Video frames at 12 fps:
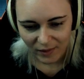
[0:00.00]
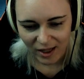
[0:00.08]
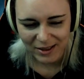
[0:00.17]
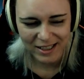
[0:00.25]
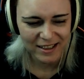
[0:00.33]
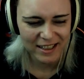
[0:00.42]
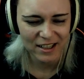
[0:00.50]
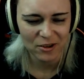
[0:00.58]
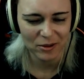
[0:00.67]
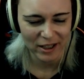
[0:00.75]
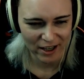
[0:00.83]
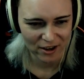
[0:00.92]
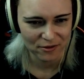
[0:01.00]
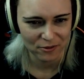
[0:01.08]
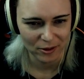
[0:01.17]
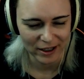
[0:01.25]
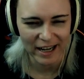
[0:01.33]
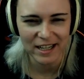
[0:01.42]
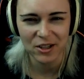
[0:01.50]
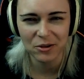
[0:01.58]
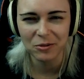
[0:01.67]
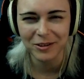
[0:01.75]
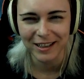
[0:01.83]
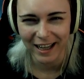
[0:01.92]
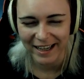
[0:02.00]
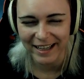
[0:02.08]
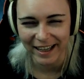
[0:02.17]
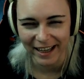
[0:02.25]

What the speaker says: It's not that I don't care for it. I do like